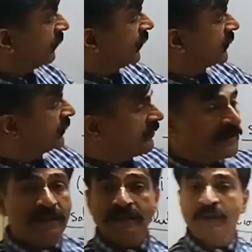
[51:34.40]
there
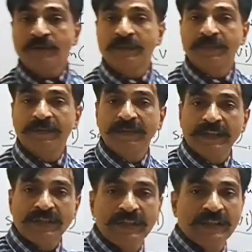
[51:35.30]
is no
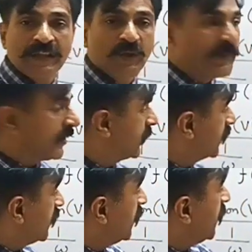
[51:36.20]
simplification in the
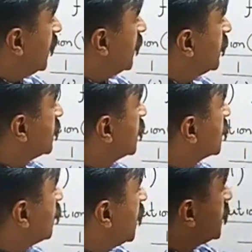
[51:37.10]
numerator, and this
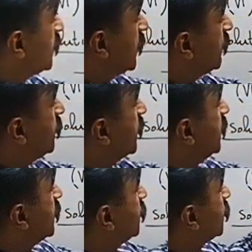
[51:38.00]
is quite
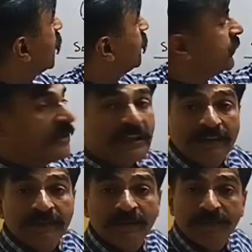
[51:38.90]
different from the
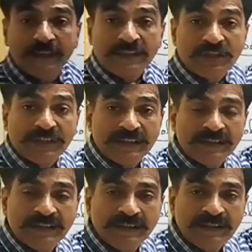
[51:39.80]
given function,
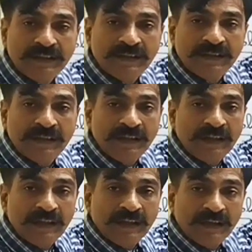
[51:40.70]

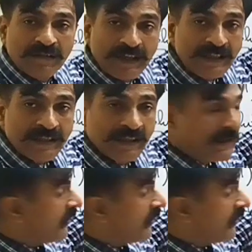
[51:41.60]
right?